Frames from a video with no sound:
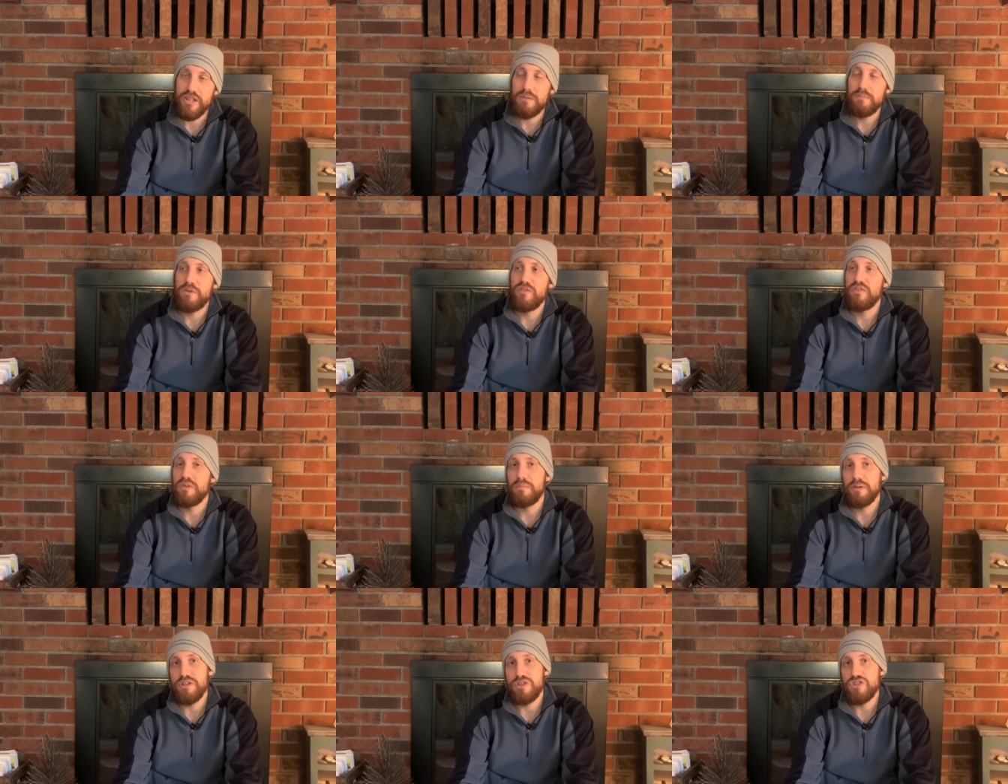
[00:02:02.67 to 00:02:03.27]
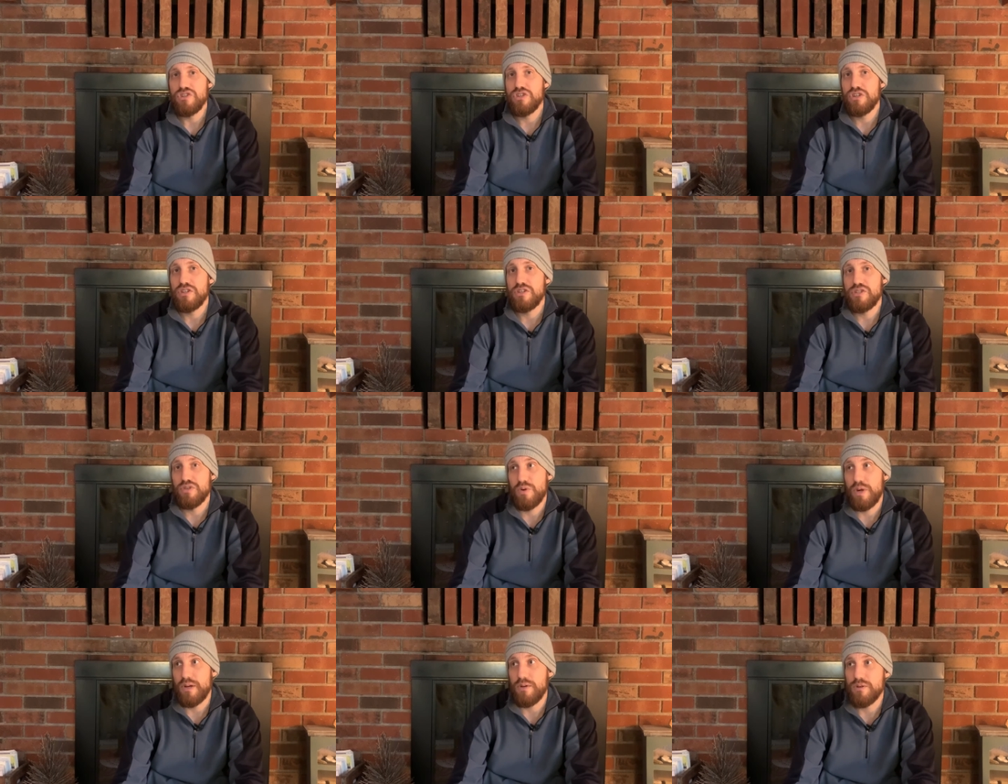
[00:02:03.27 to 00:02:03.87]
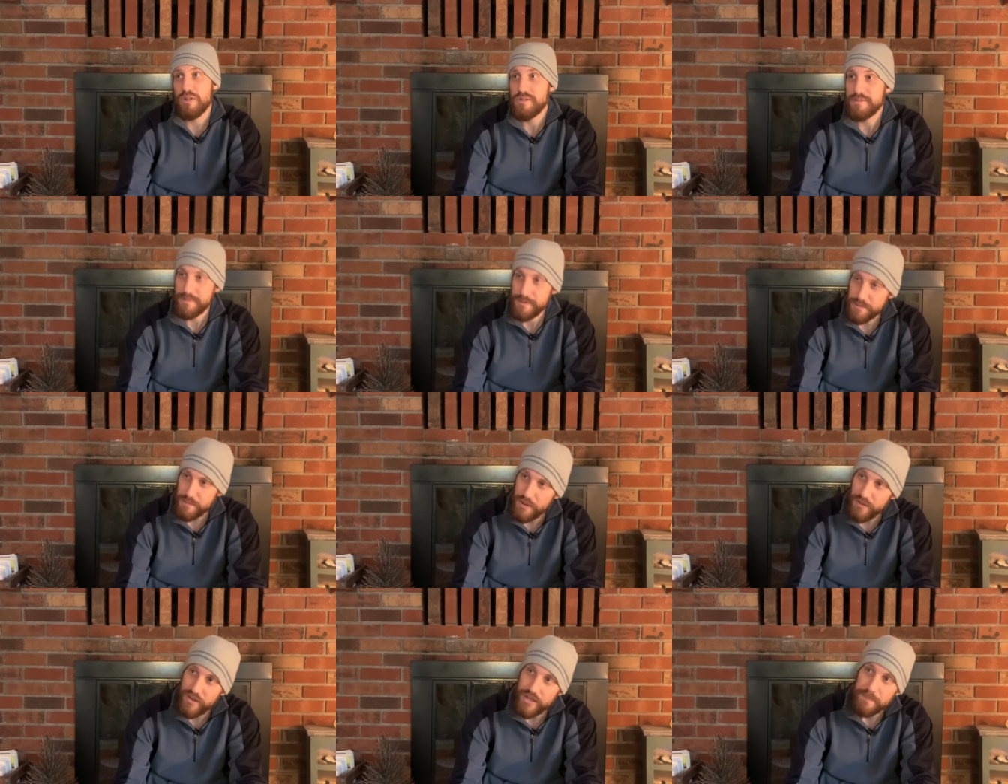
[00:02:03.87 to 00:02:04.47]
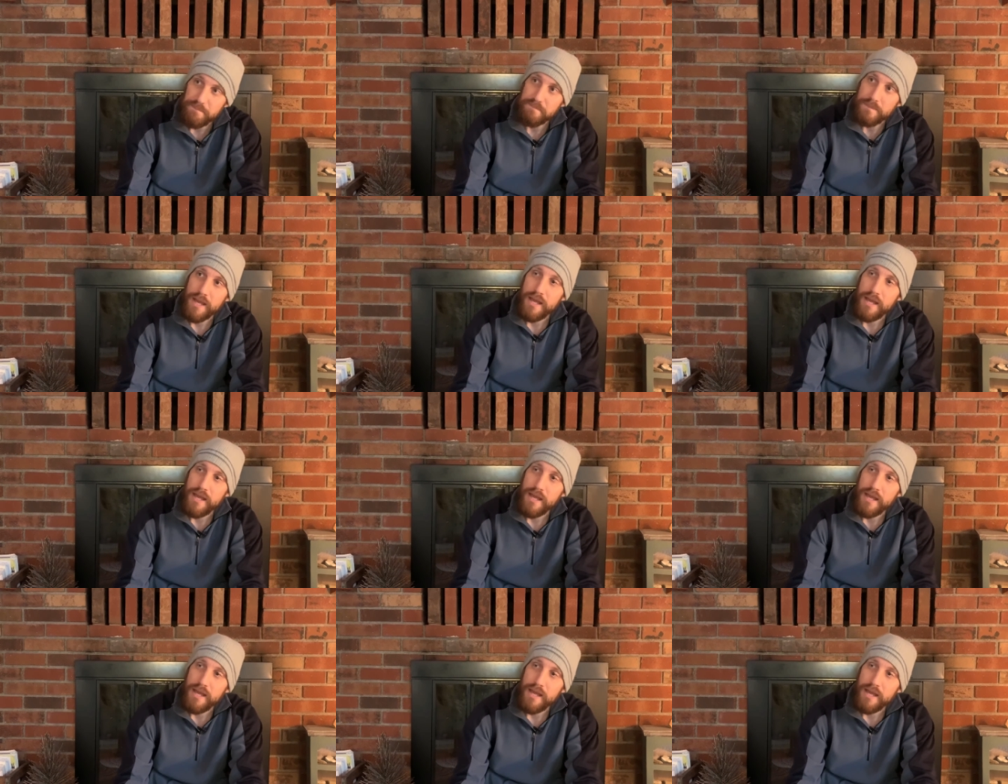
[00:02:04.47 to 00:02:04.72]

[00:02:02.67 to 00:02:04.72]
that movie, but you should. It's a great Christmas movie.